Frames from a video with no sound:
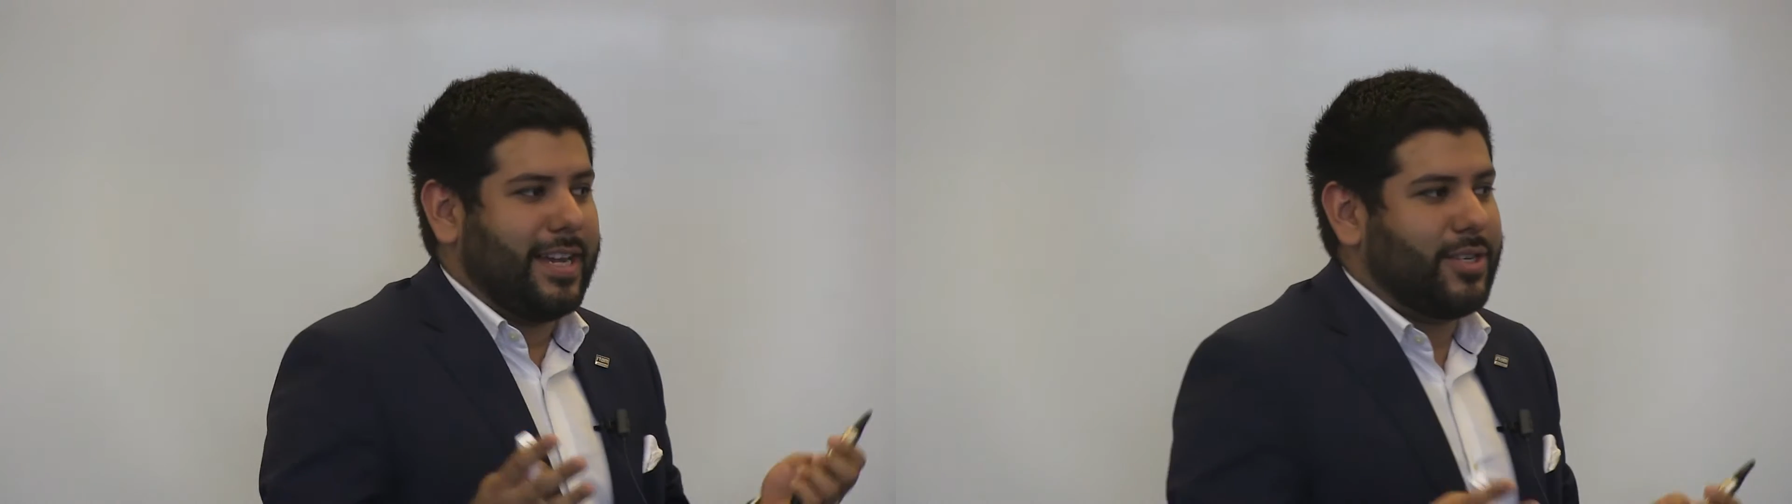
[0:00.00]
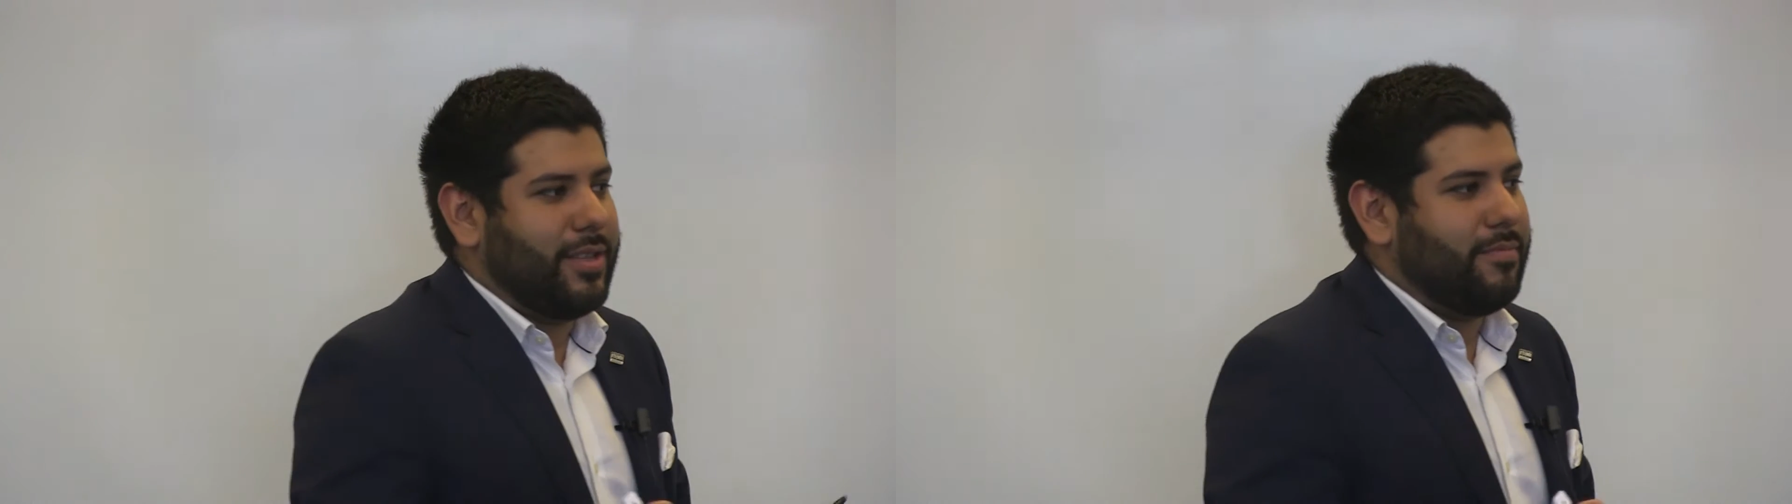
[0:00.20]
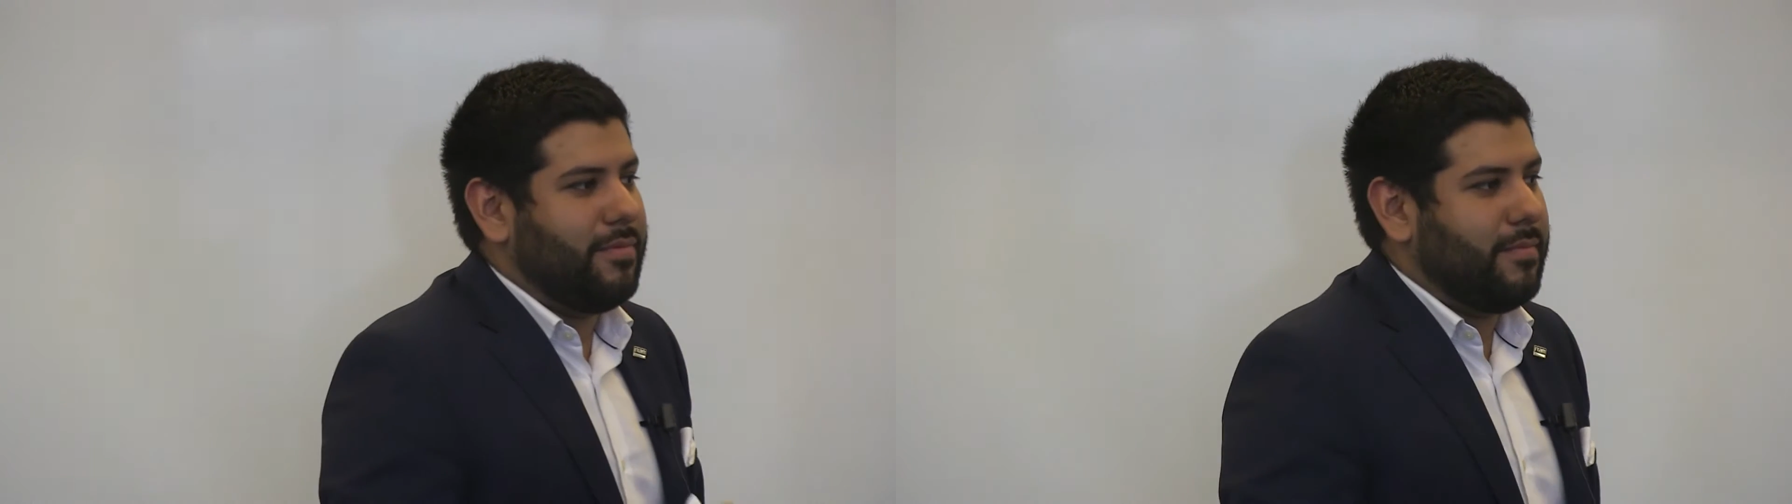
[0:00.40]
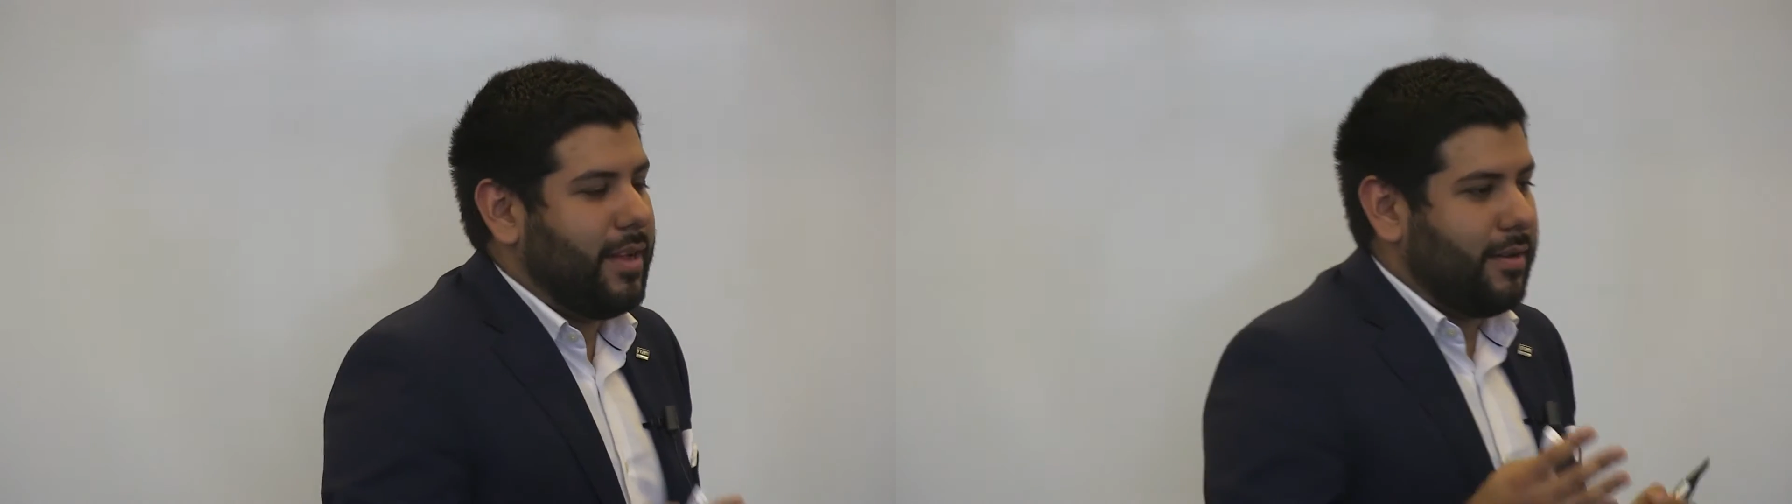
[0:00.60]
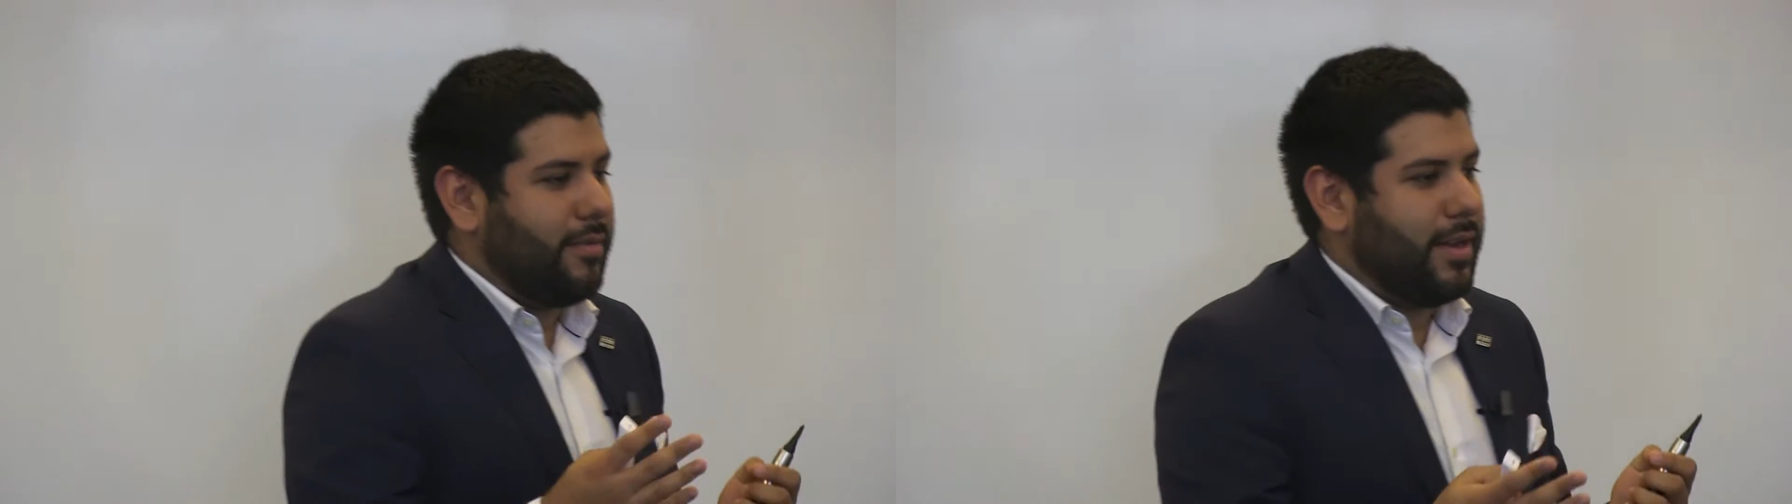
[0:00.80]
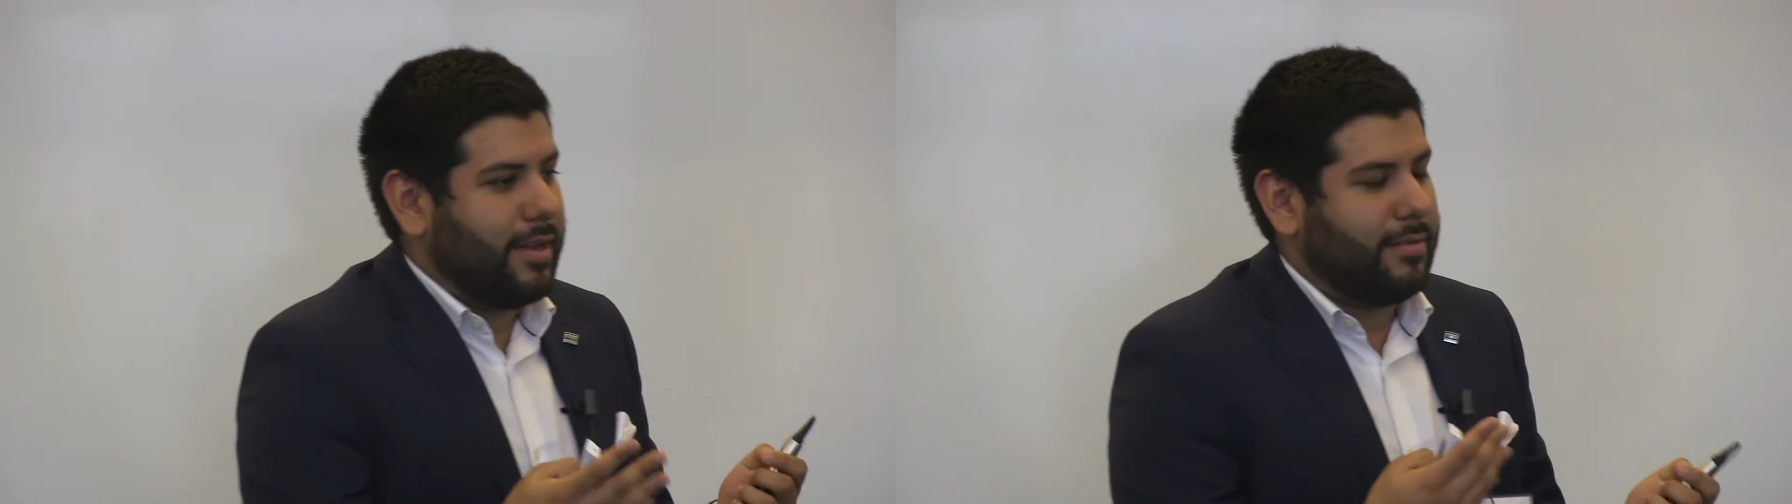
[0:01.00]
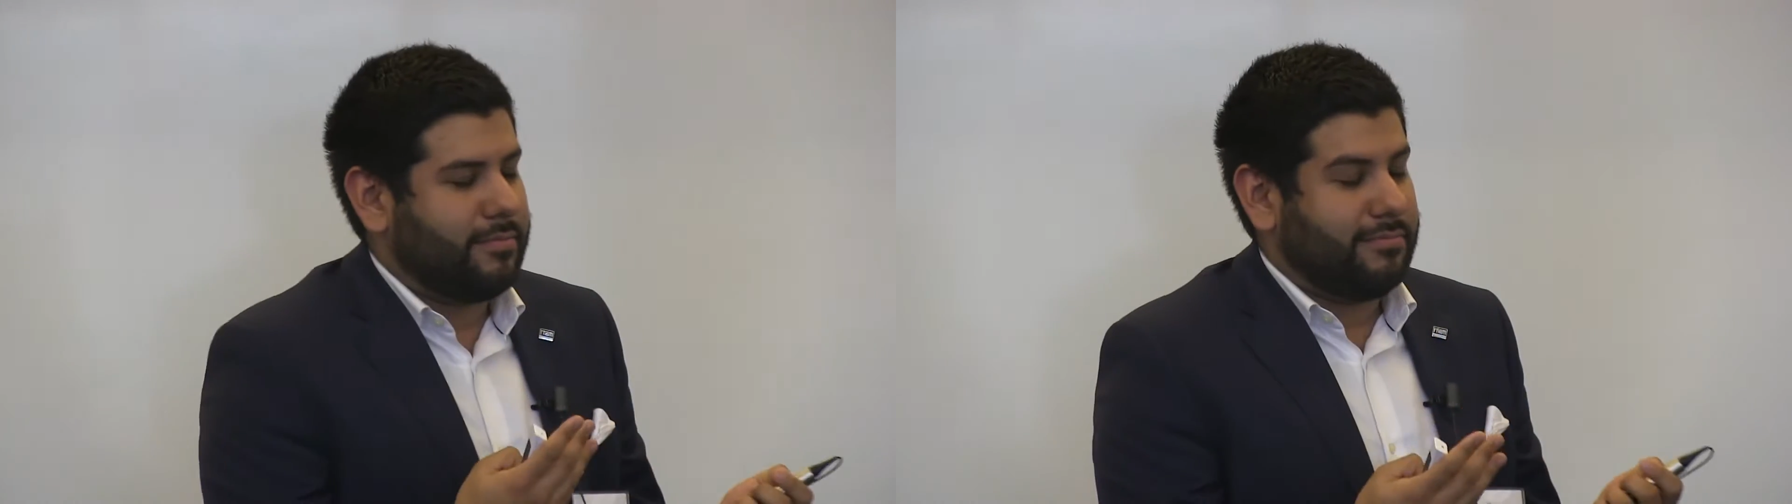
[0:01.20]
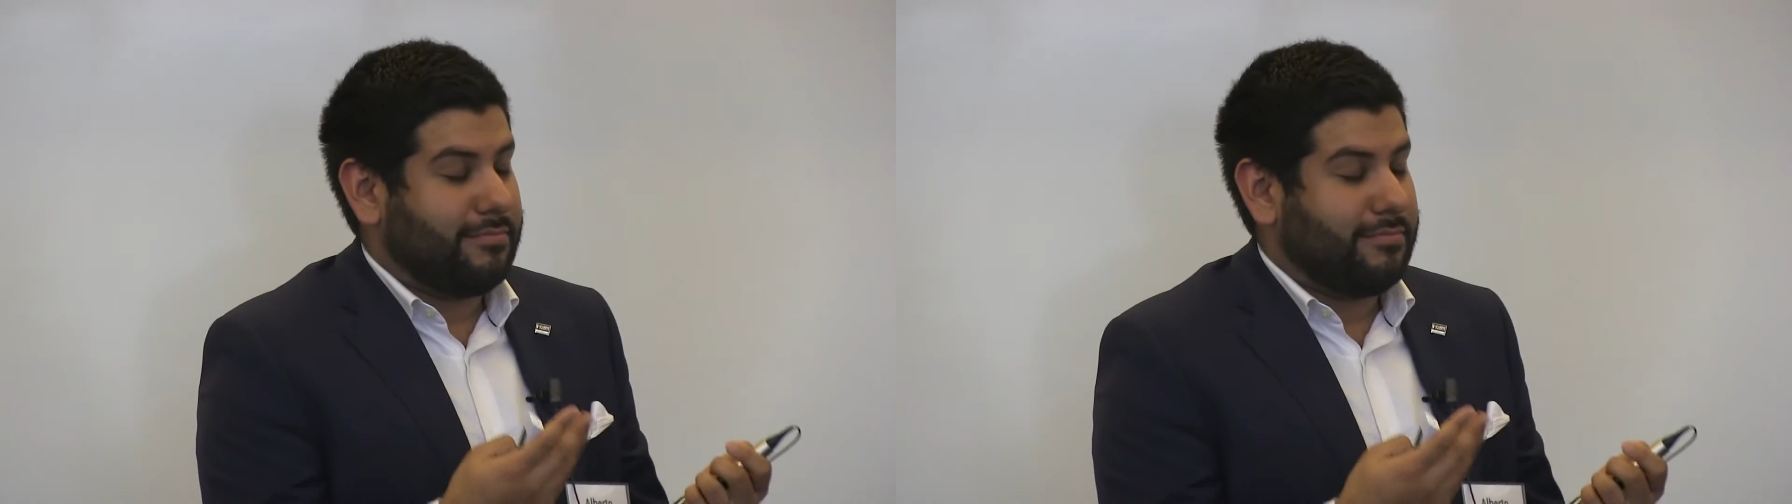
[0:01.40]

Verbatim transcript: actually uh, re